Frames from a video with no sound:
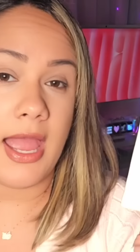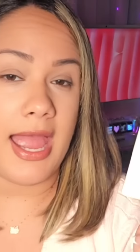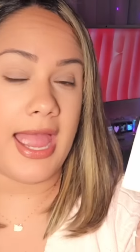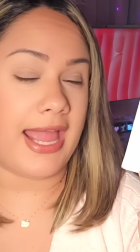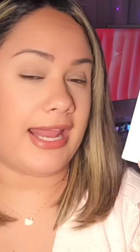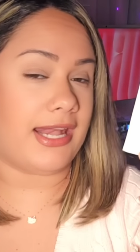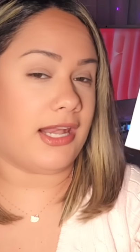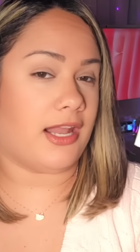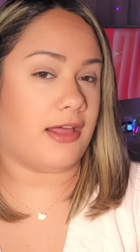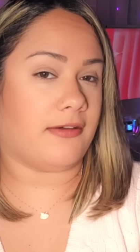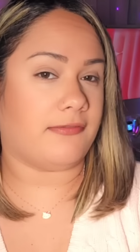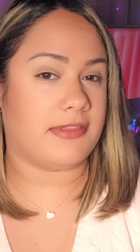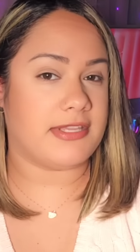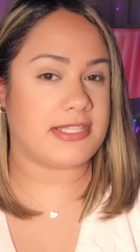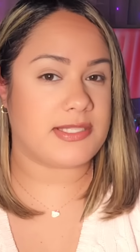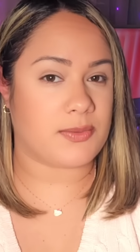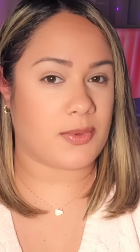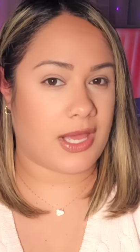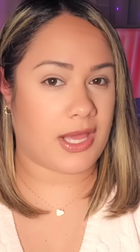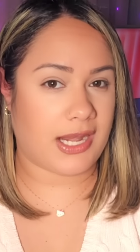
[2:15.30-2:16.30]
I love
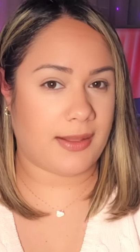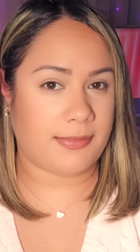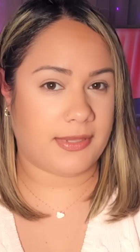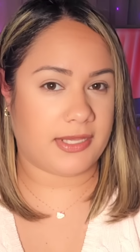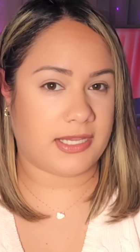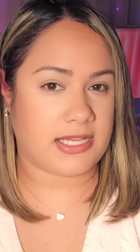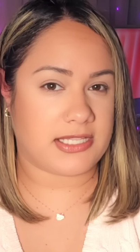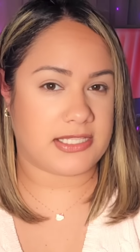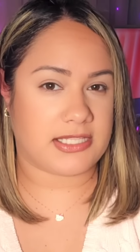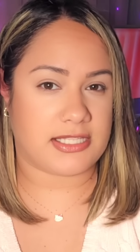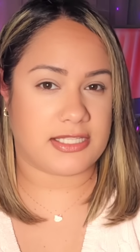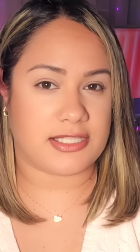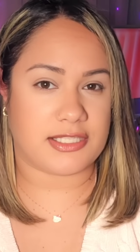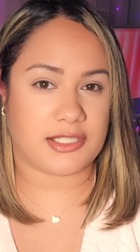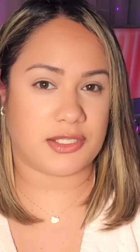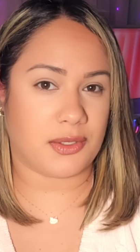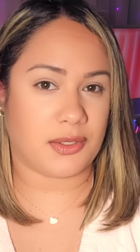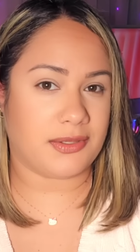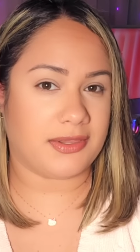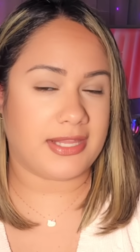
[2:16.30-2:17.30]
this wallet because it's
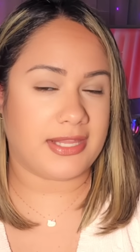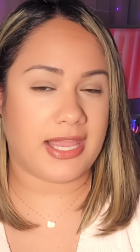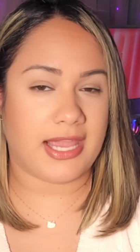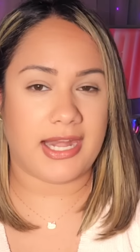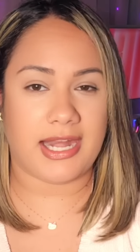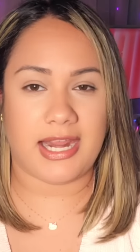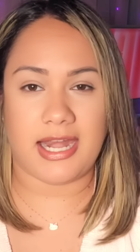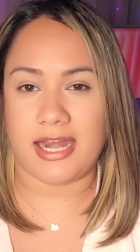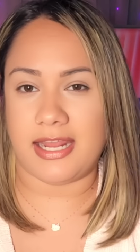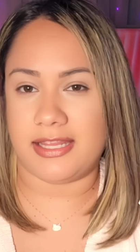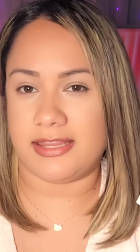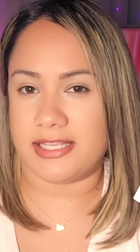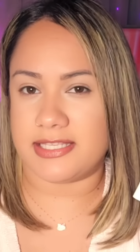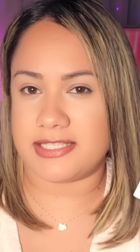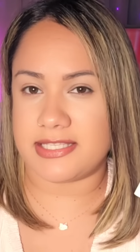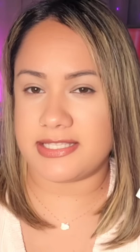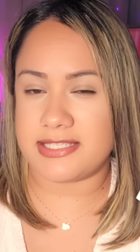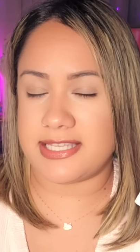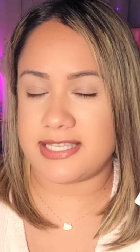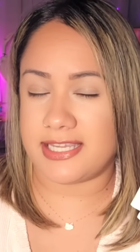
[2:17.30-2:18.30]
so thin and it
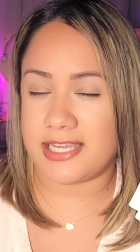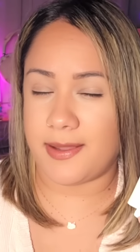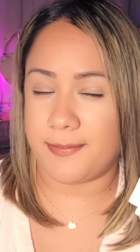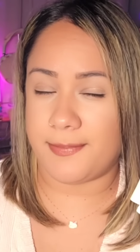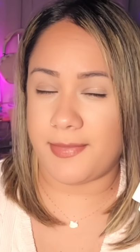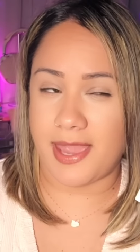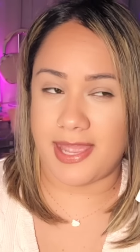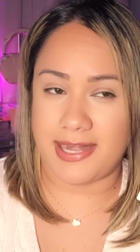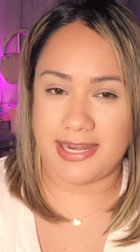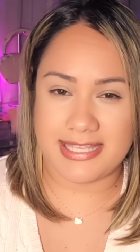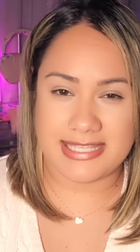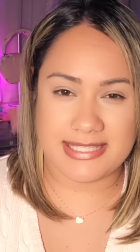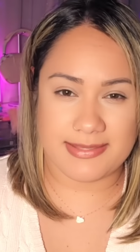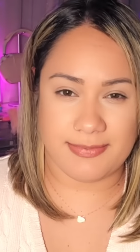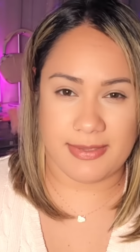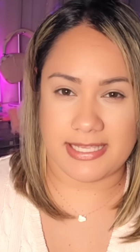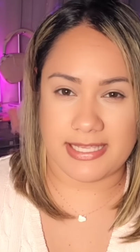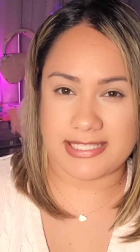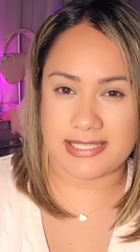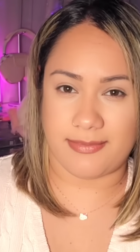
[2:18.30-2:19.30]
doesn't take up any
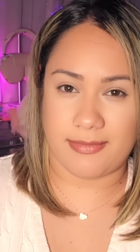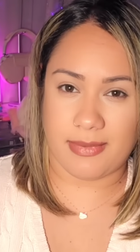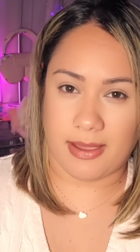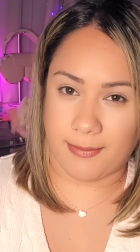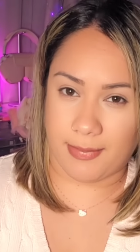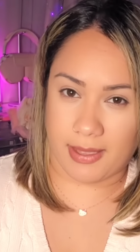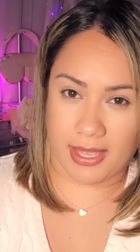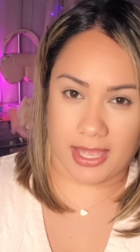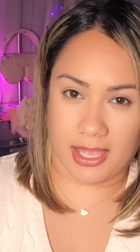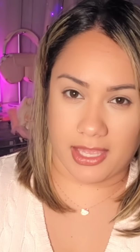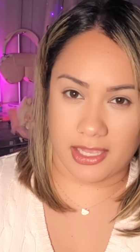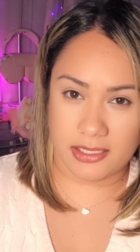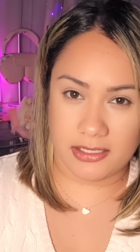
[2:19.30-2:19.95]
space in my bag.